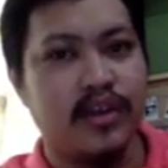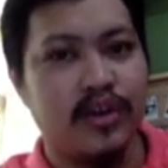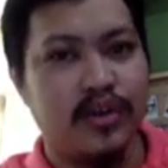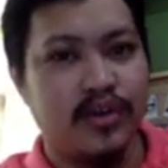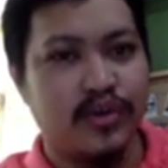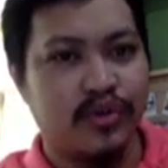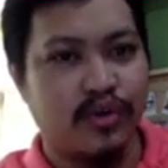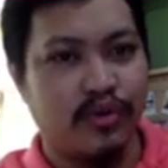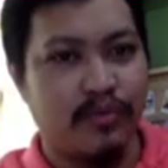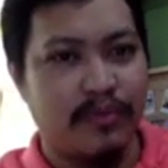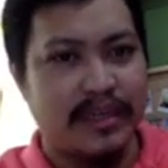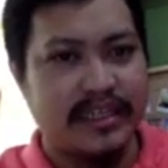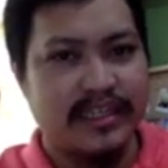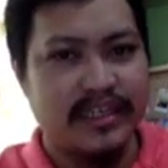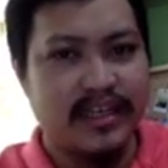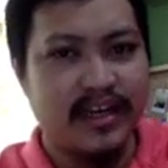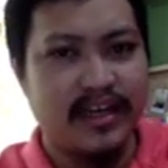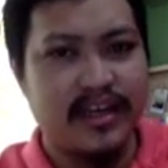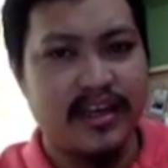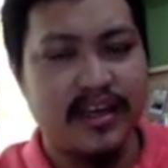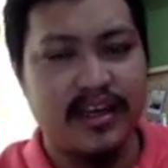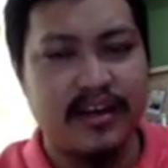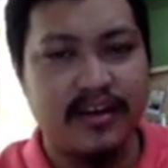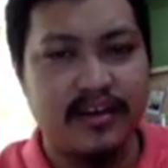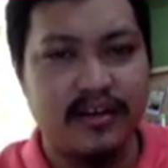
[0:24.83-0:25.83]
So basically,
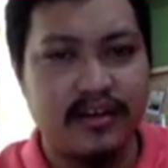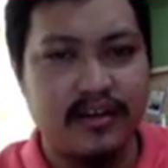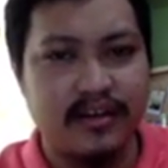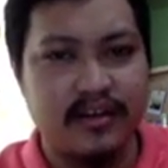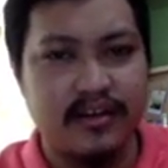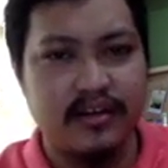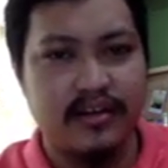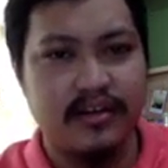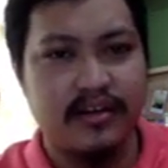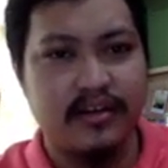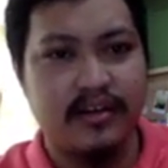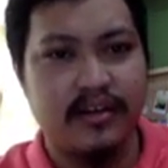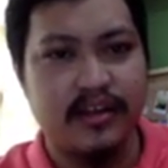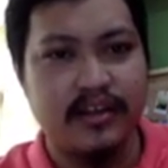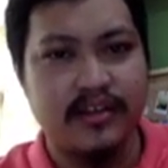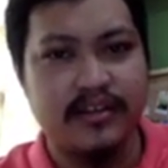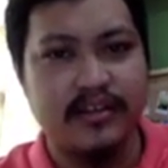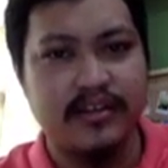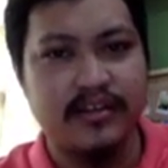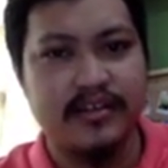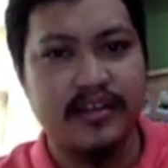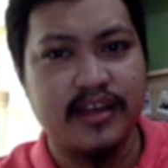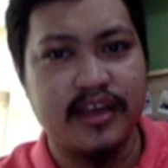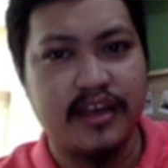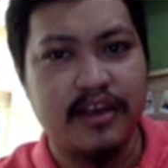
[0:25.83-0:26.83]
here it's
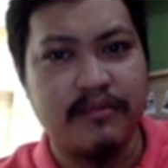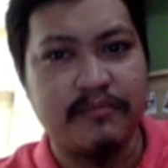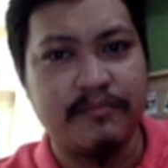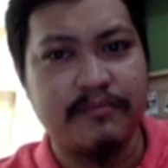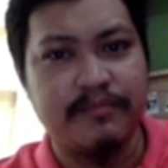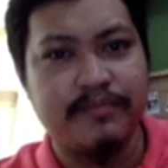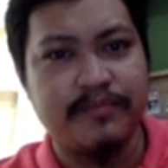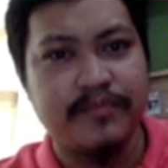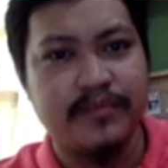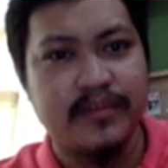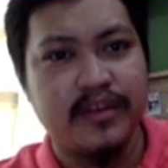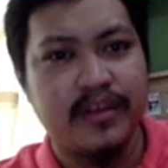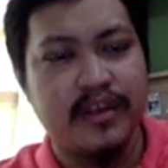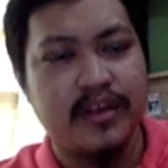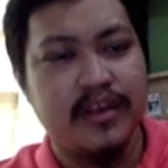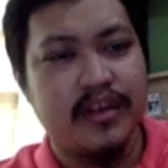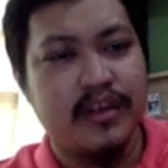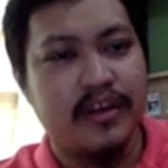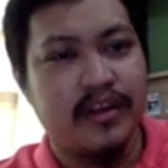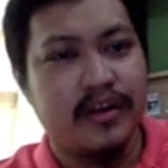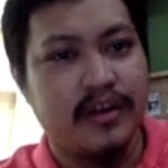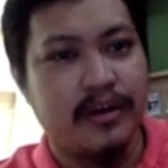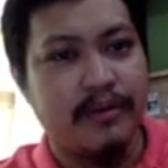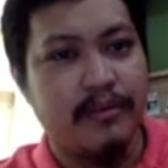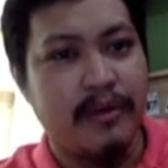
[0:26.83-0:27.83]
the same.
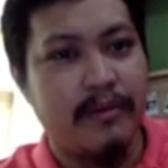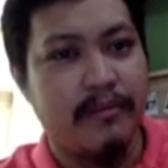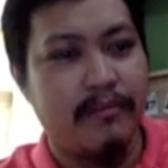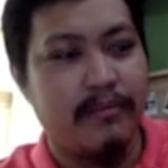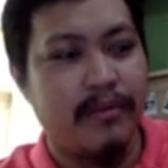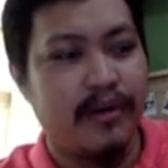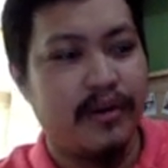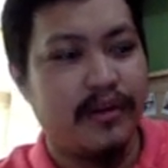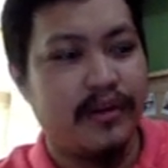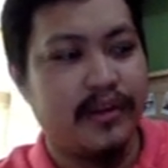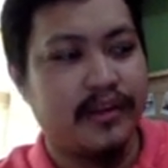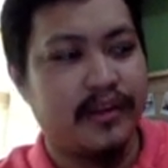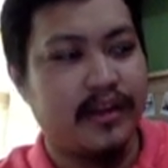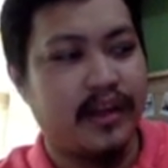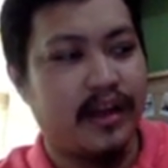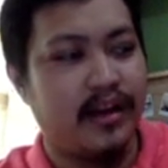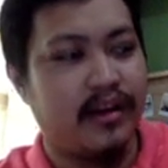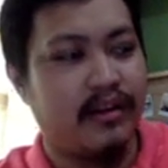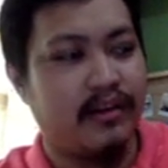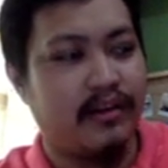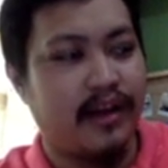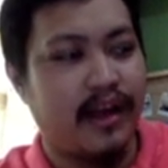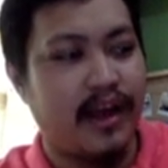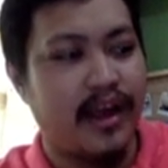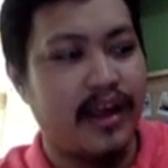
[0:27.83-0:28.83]
Remember that
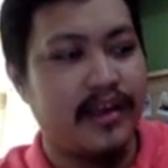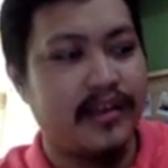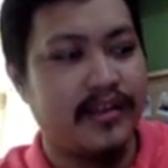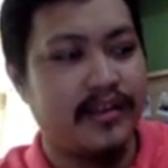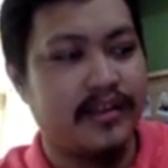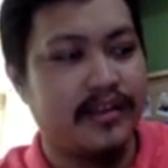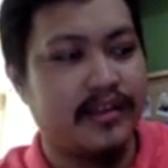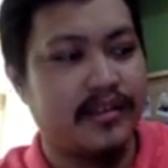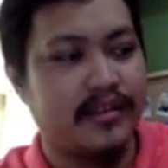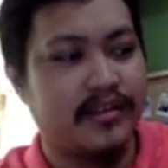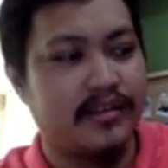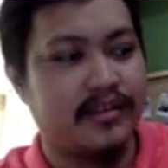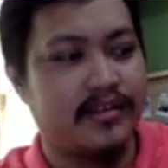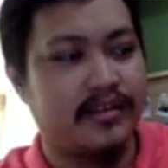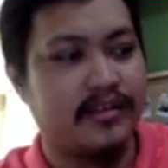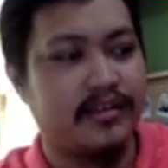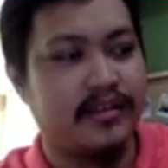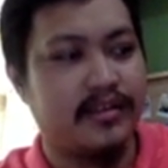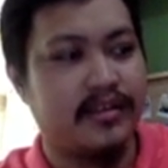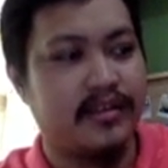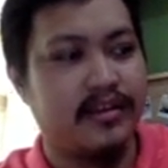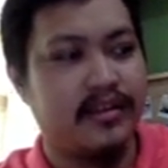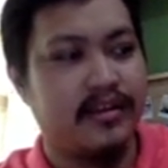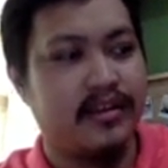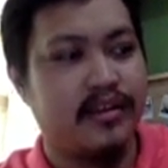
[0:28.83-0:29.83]
rights,
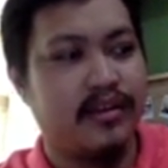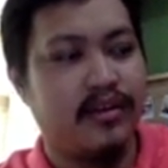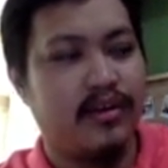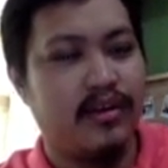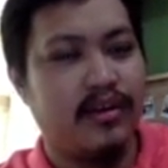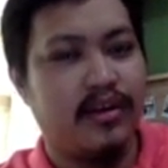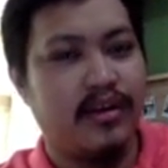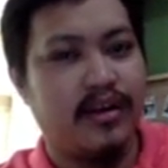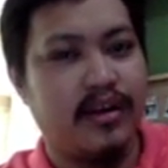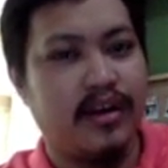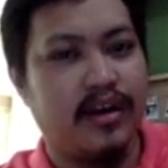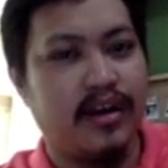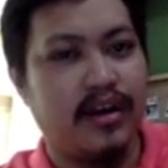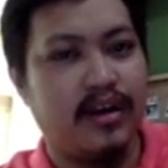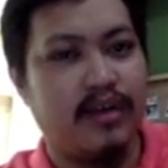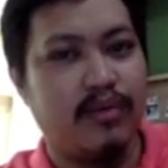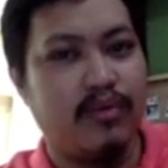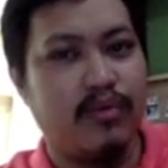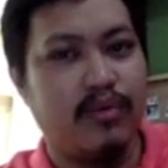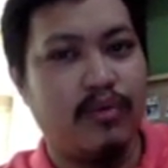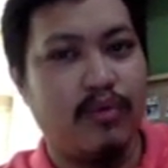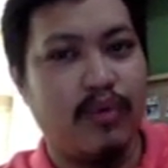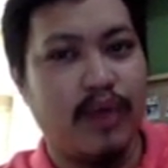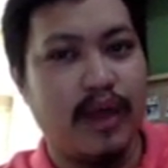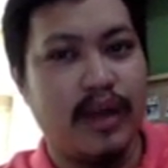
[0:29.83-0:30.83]

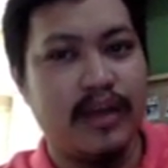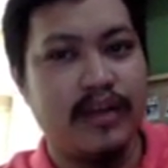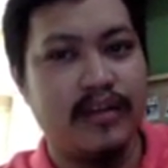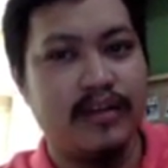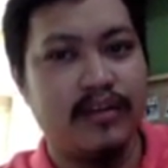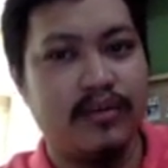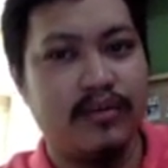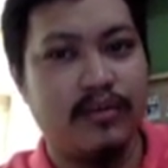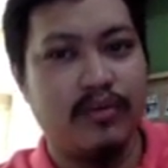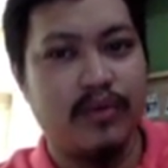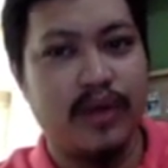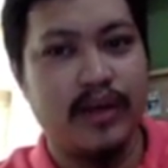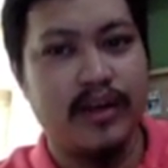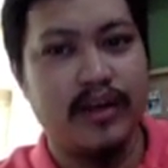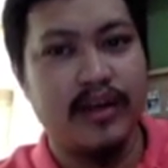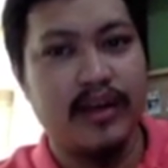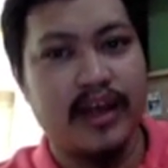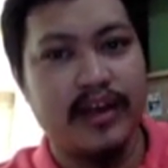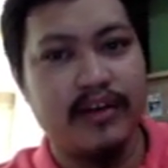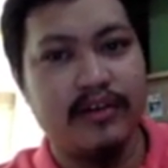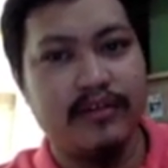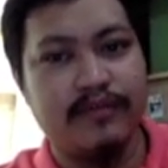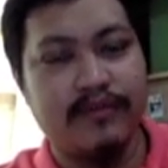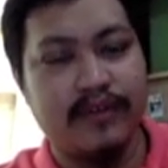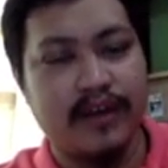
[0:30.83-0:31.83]
one
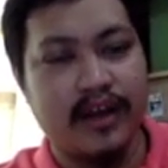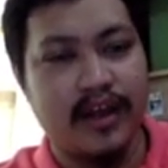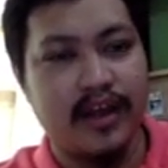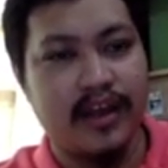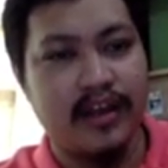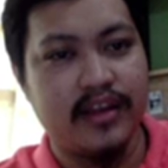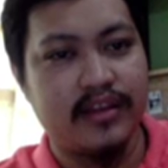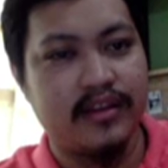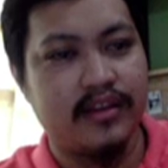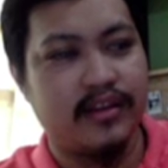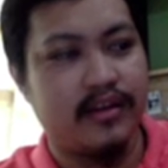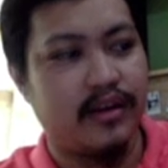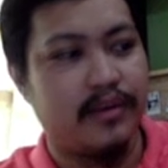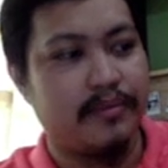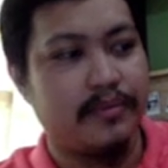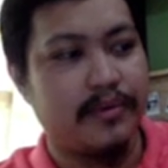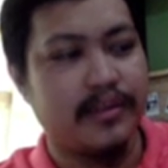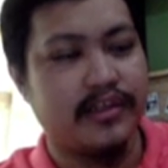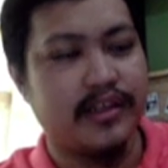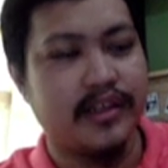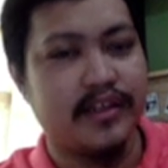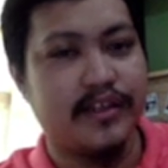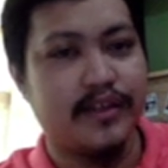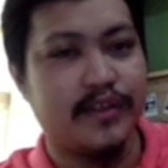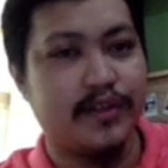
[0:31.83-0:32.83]
kind of right
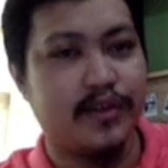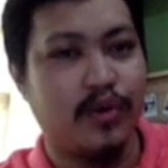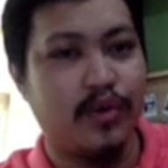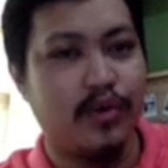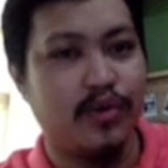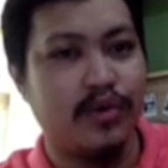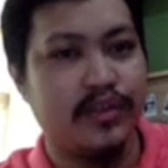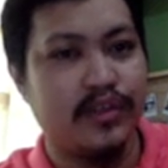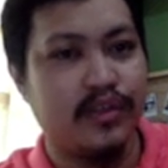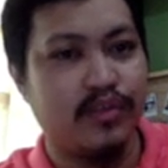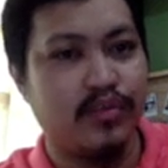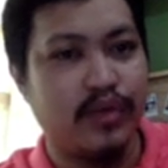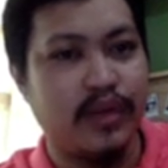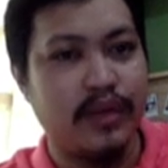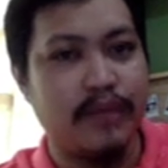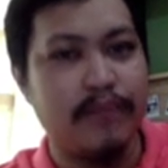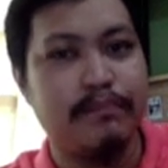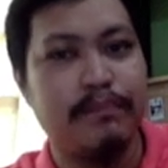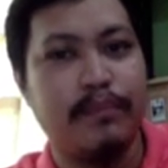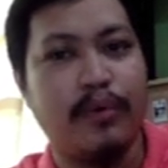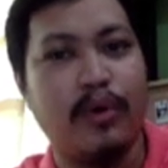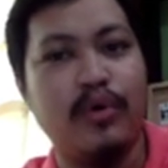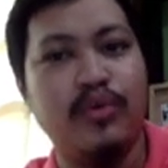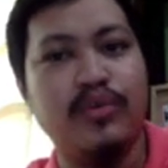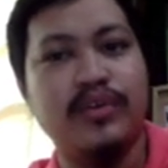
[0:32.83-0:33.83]
represents those that will
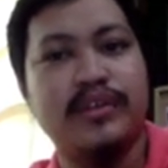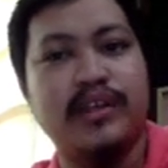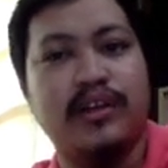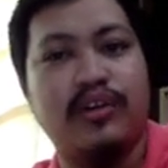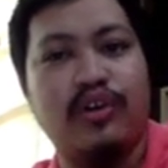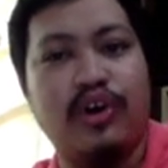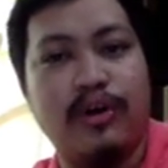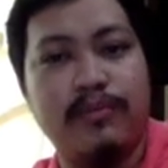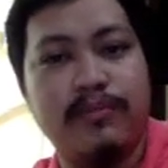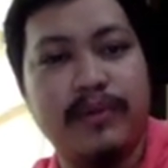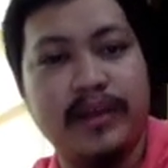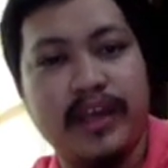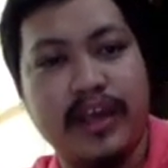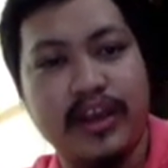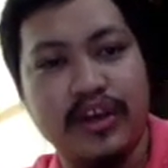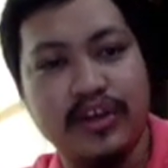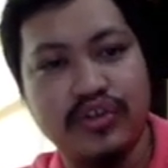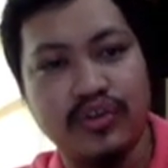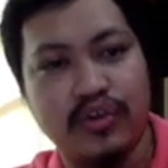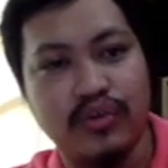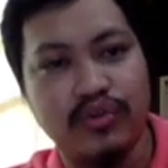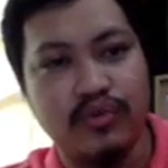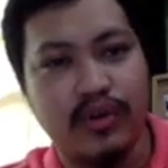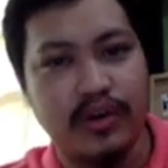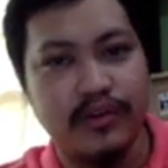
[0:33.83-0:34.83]
impose an
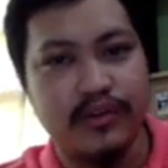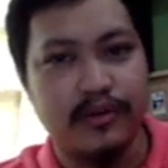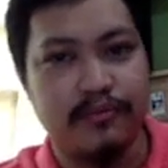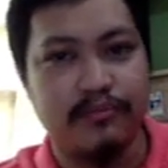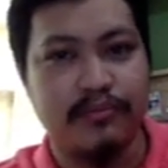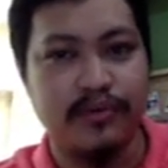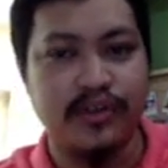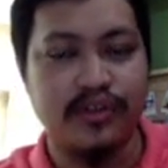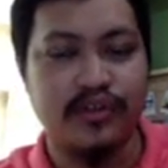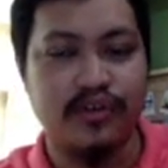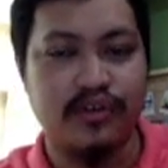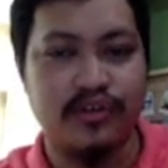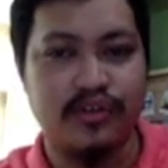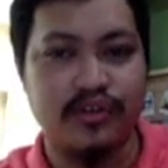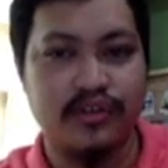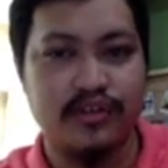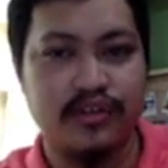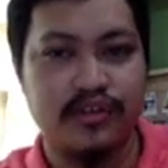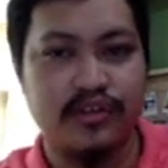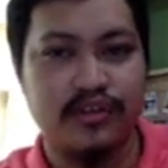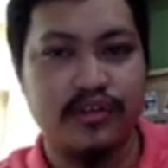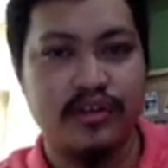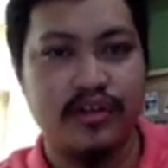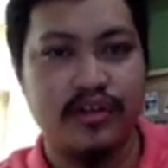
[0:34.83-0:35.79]
obligation to other persons.